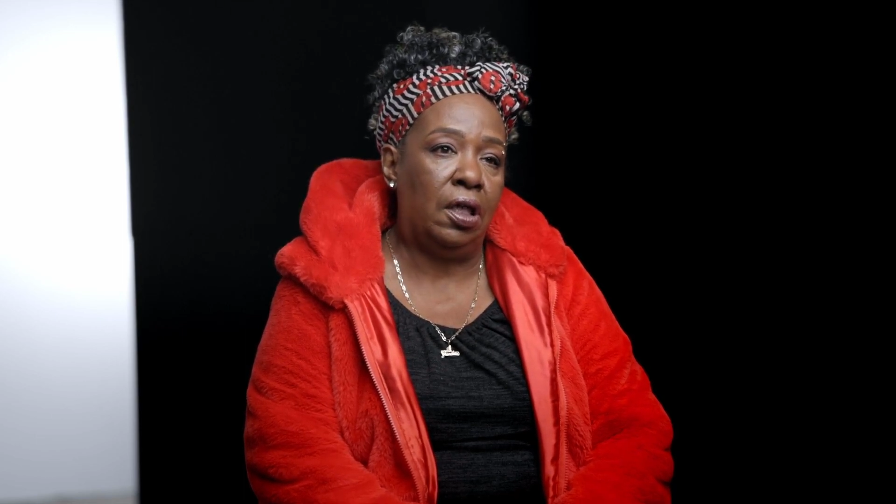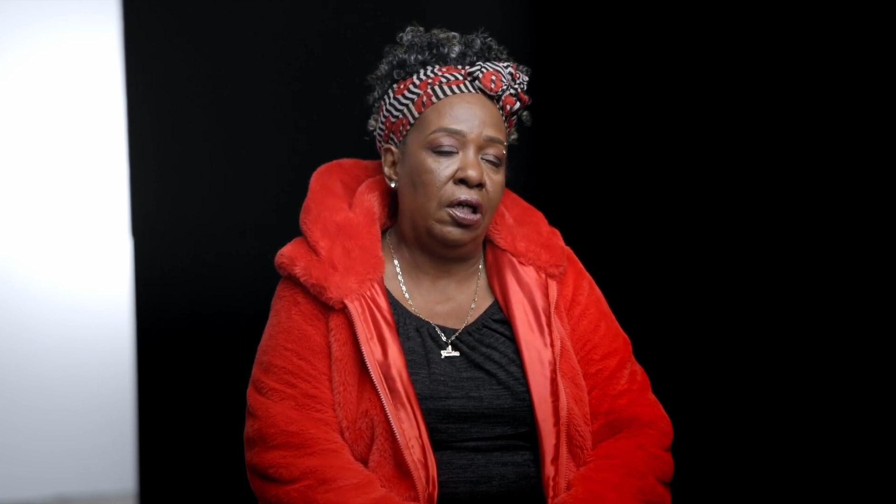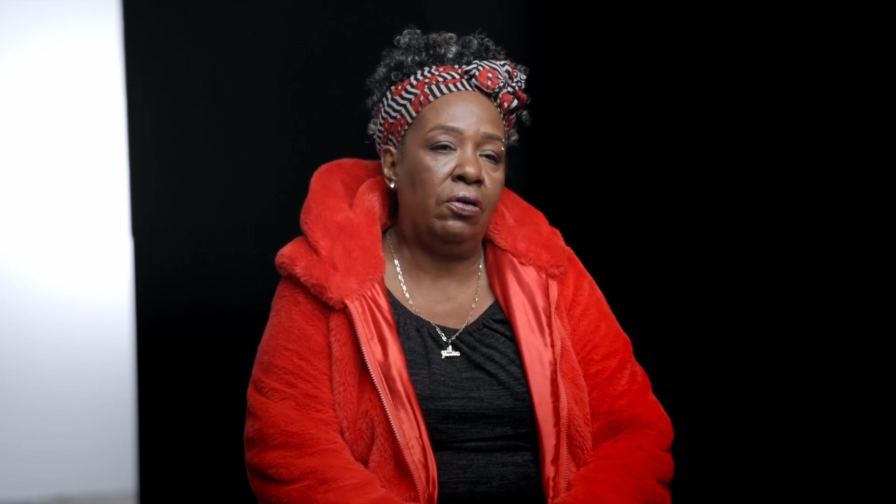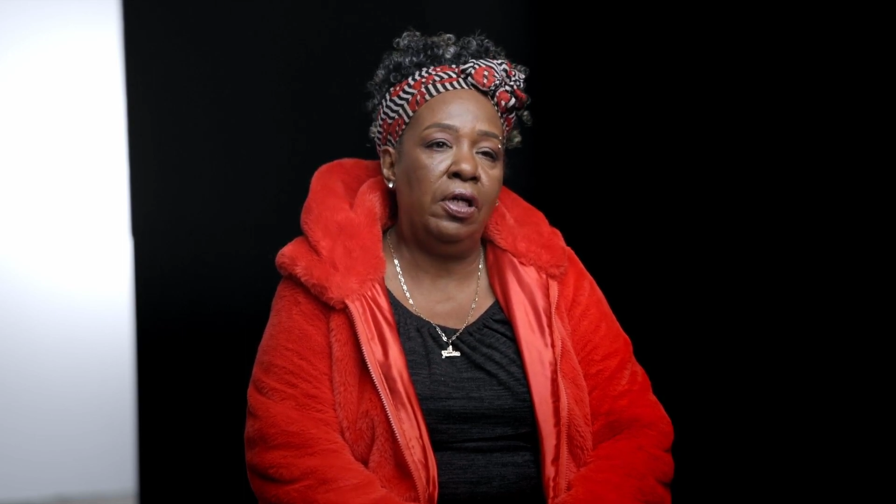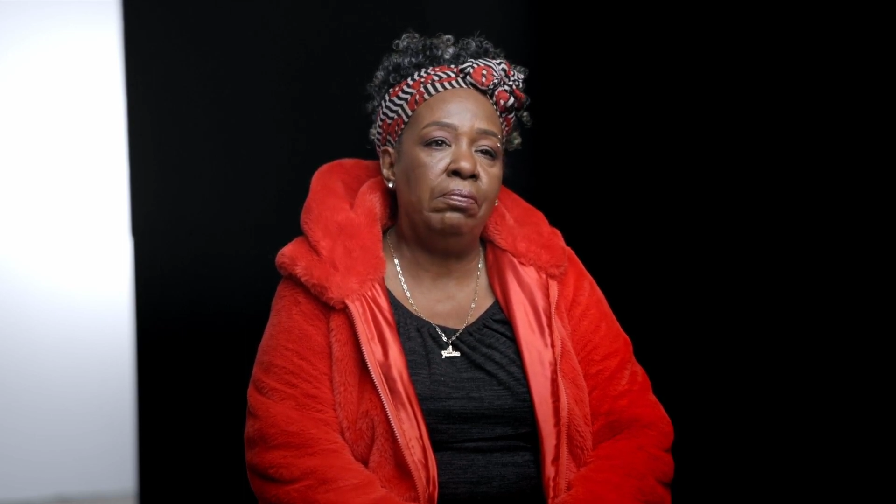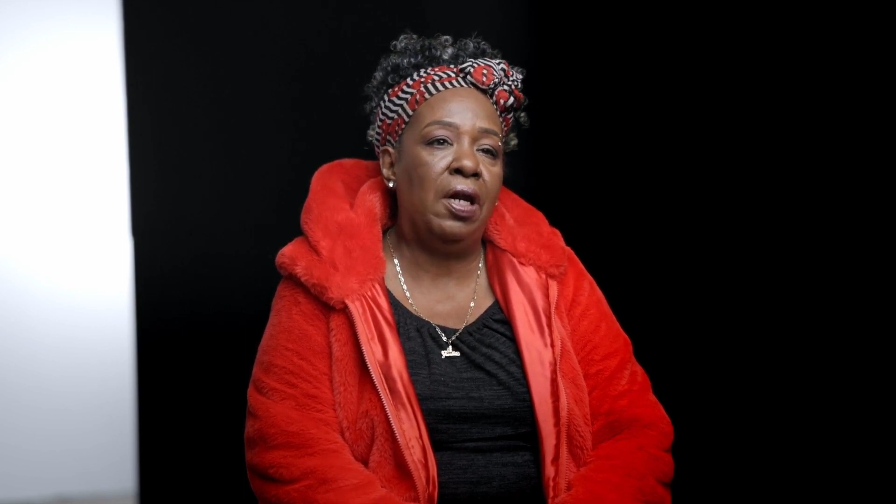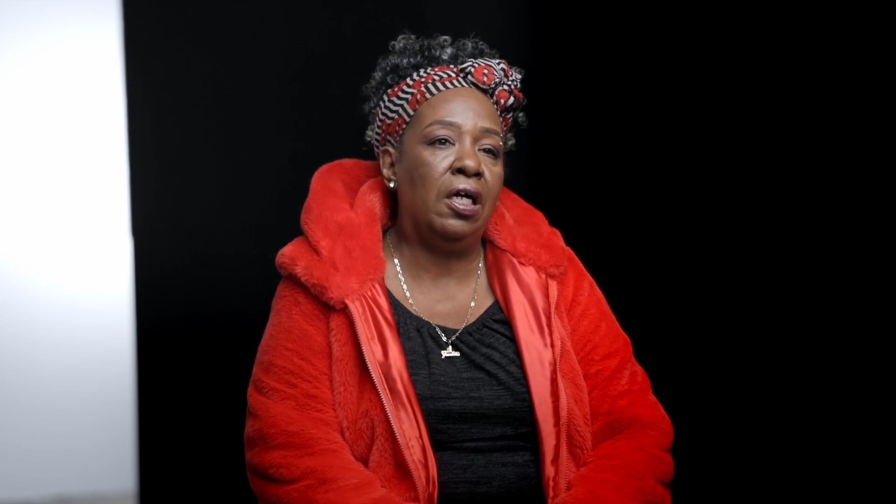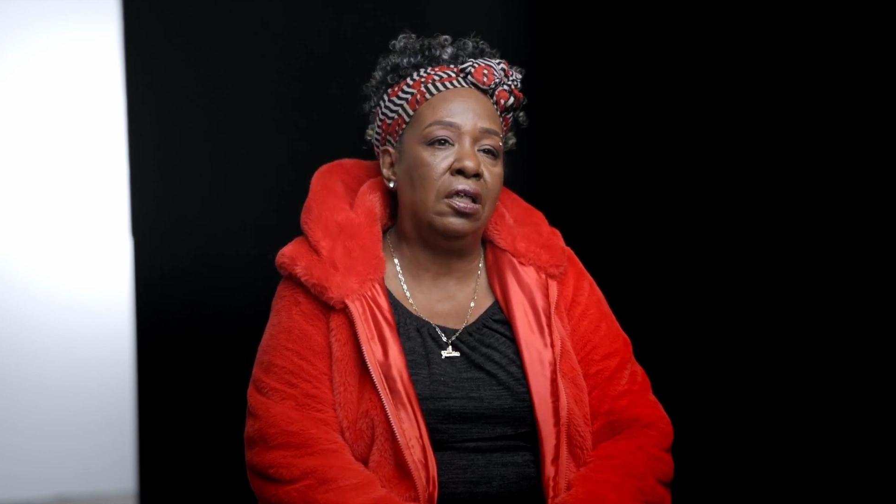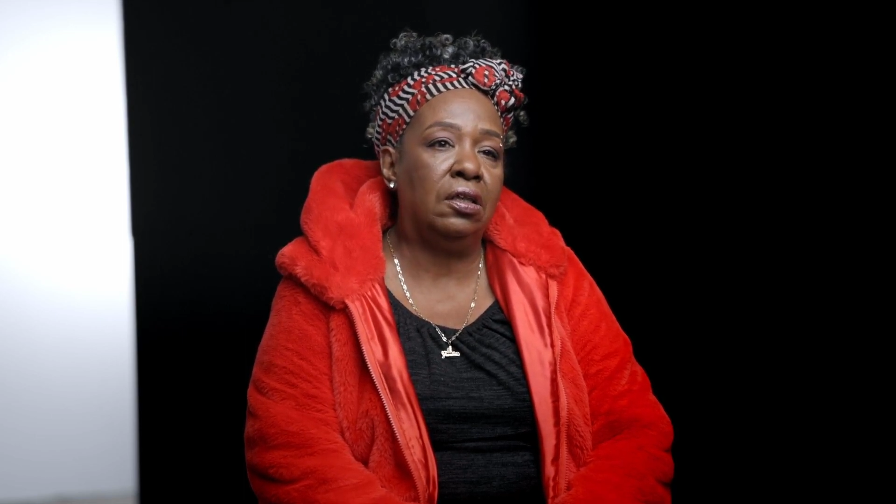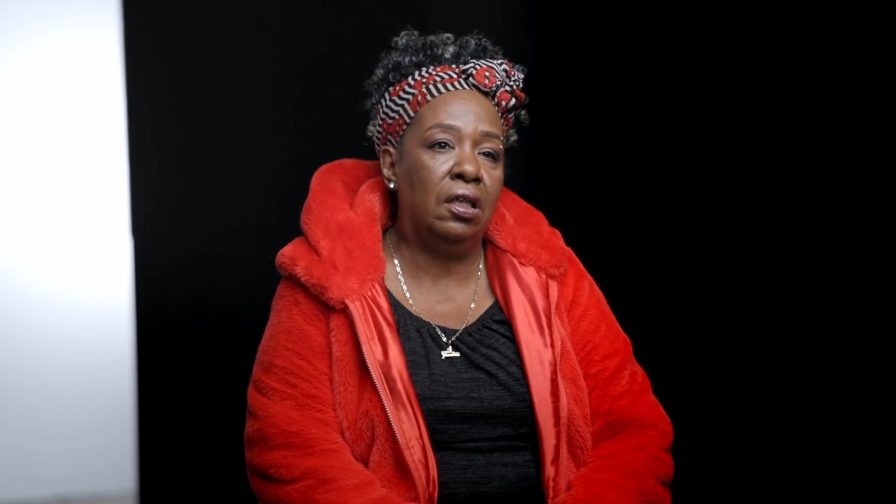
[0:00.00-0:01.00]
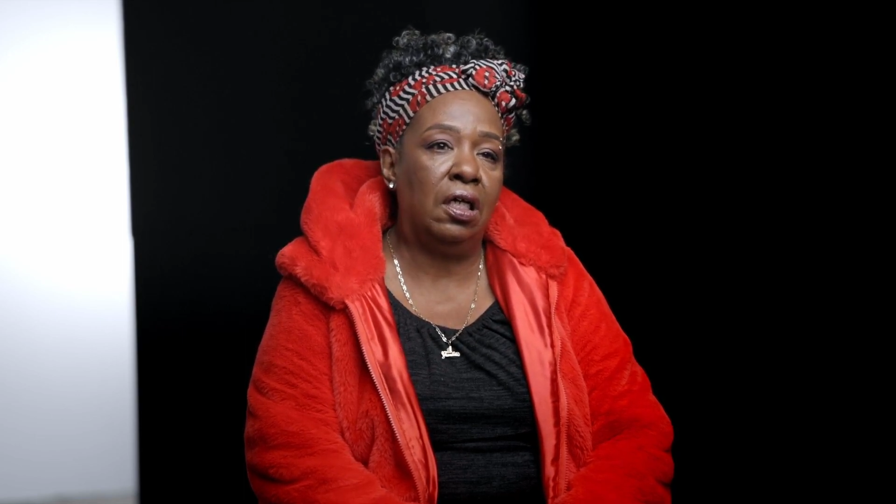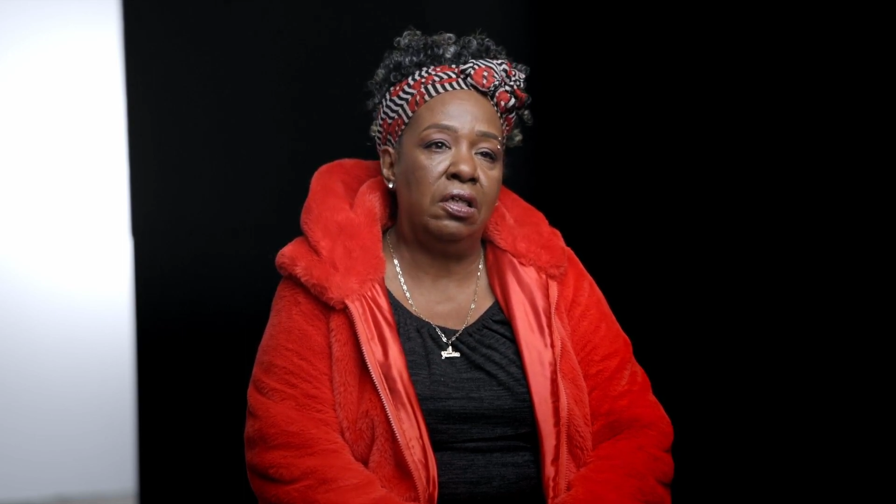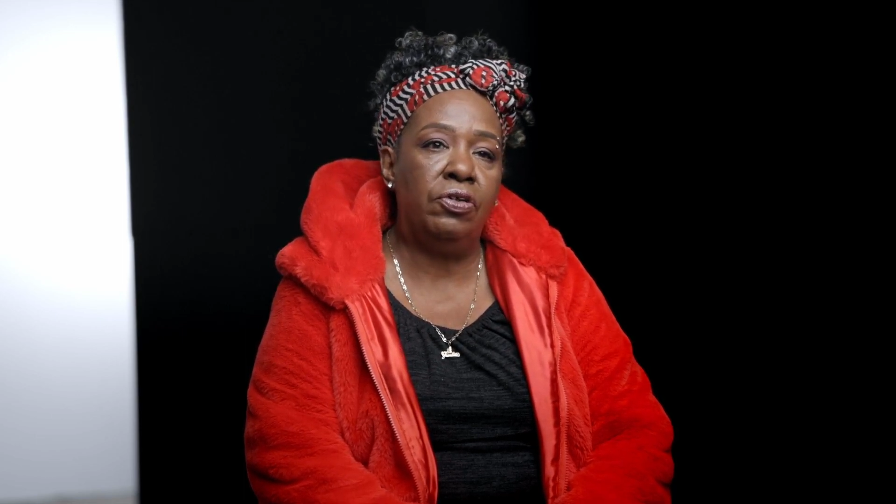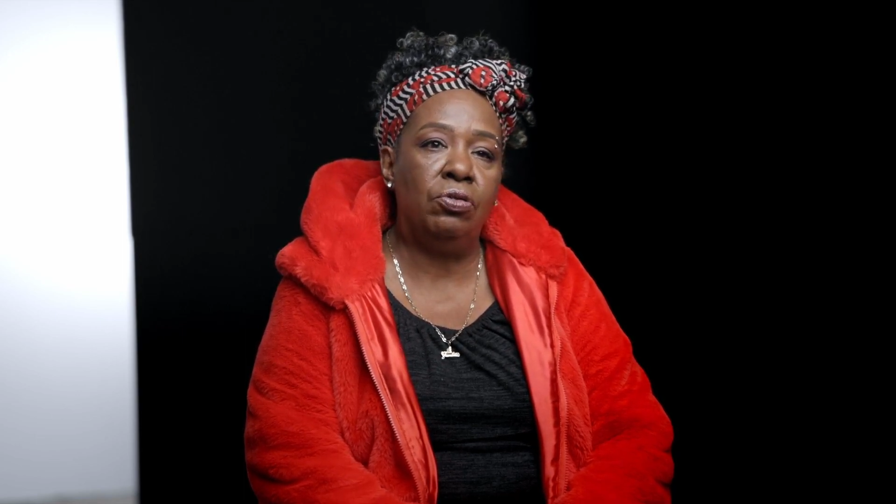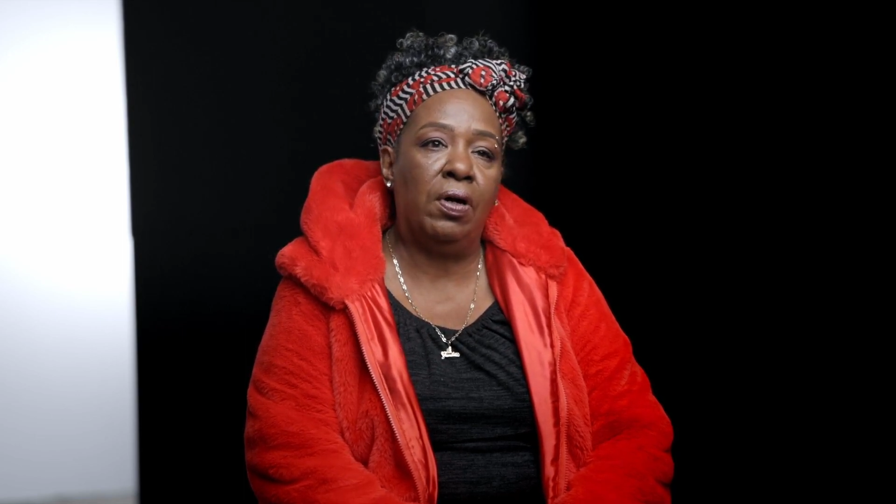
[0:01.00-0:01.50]
I collect blankets and I
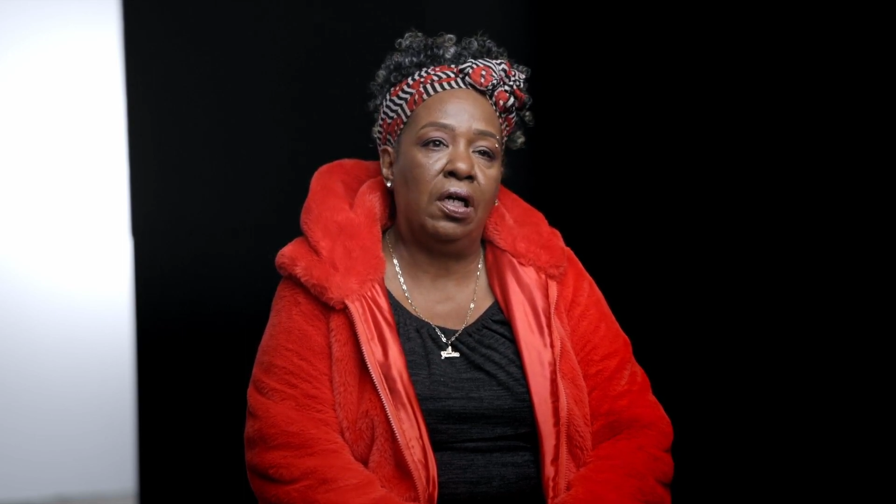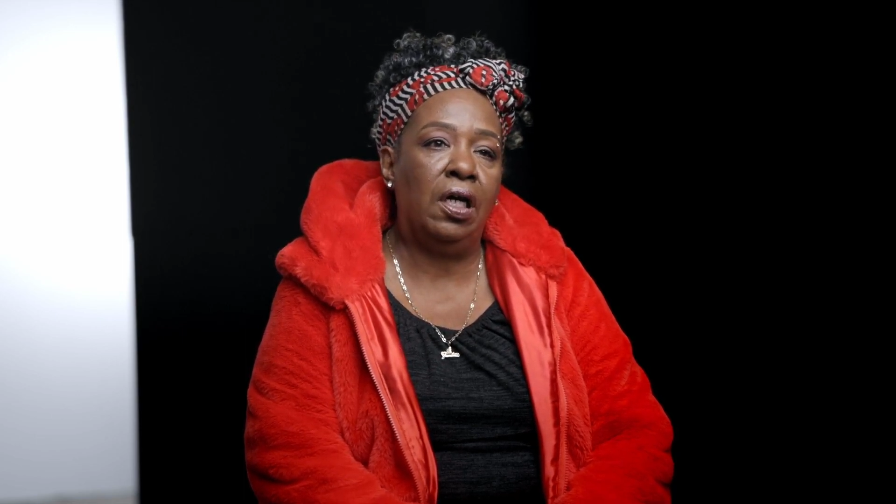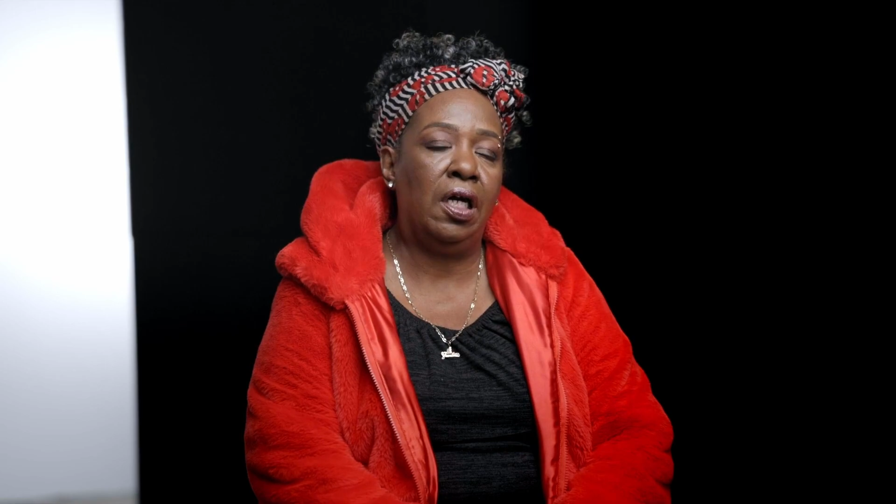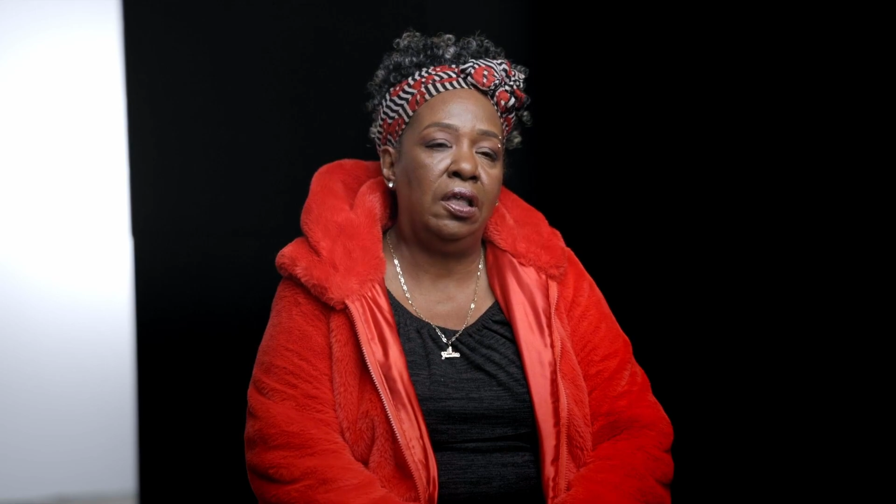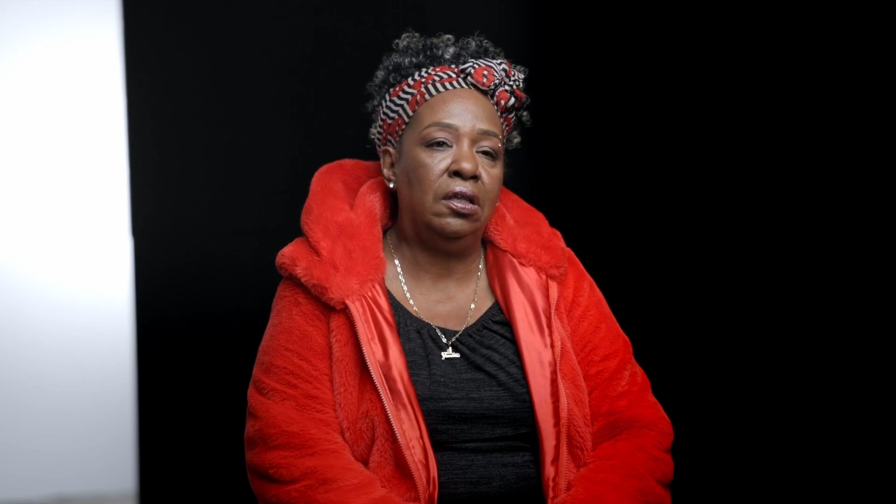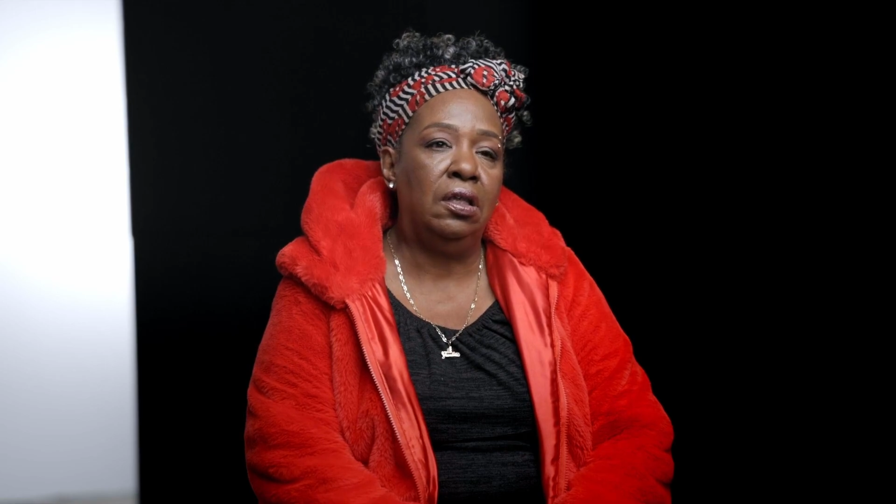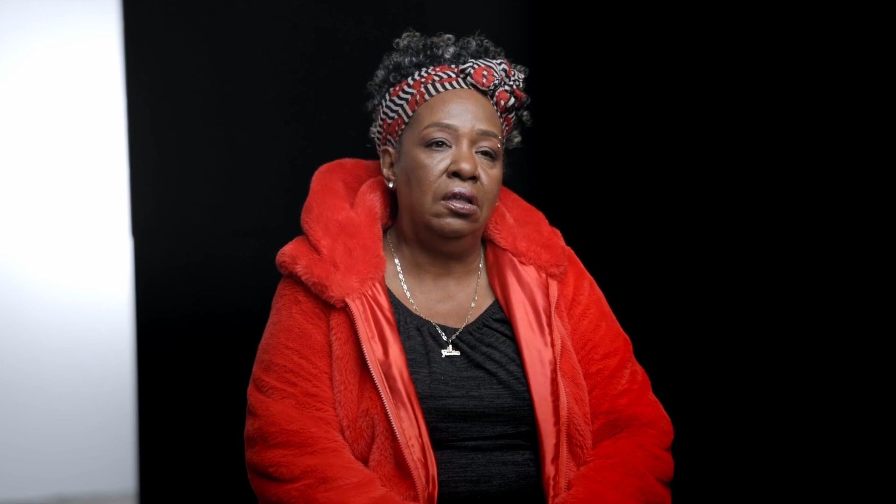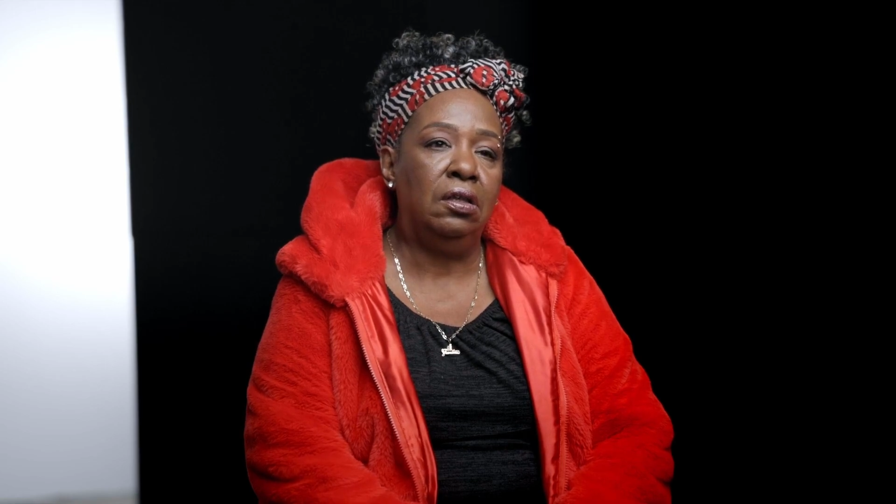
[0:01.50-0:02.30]
give it to my clients.